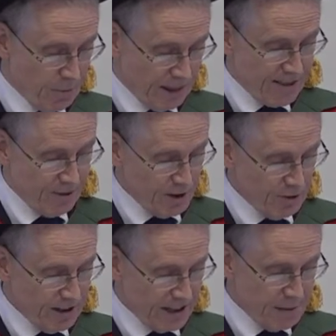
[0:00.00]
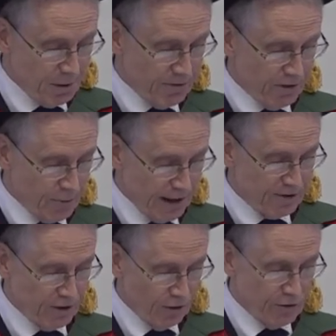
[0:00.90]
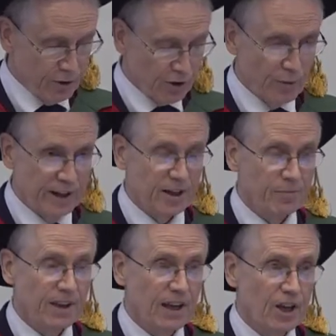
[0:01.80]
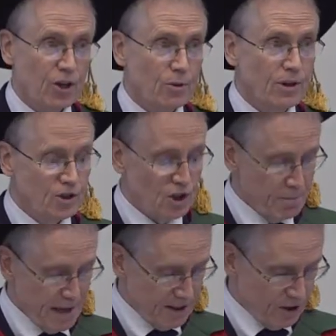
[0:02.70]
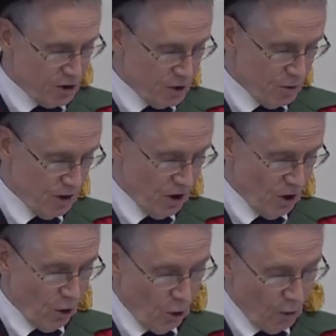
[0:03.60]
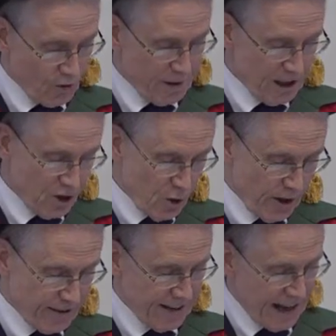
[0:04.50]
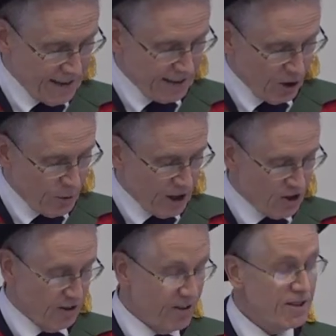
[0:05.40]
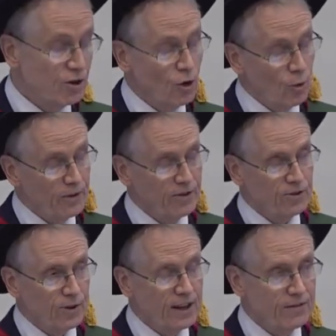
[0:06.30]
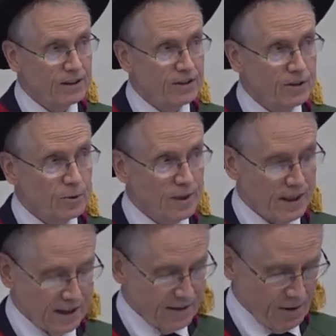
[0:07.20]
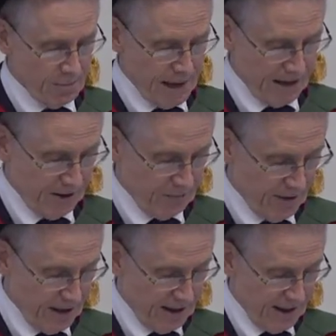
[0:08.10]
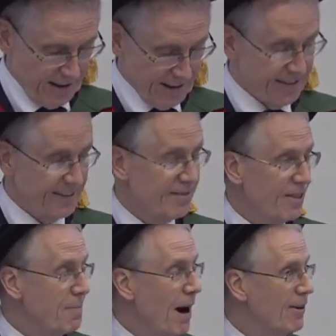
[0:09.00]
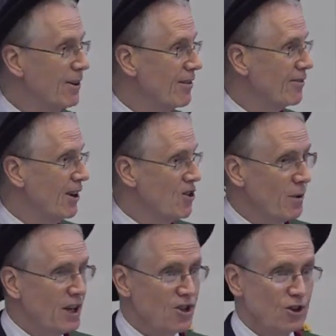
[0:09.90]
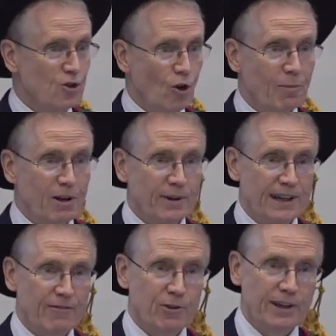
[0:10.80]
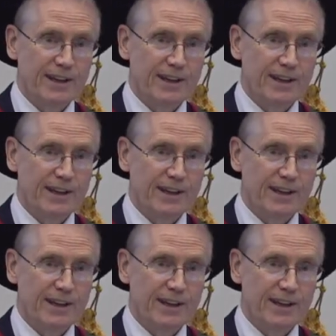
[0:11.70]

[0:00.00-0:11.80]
But that's something you need to keep up for the rest of your career. You need to commit to always being curious and asking questions and always striving to do things better. This is the paradox of graduation. Normally we'd have you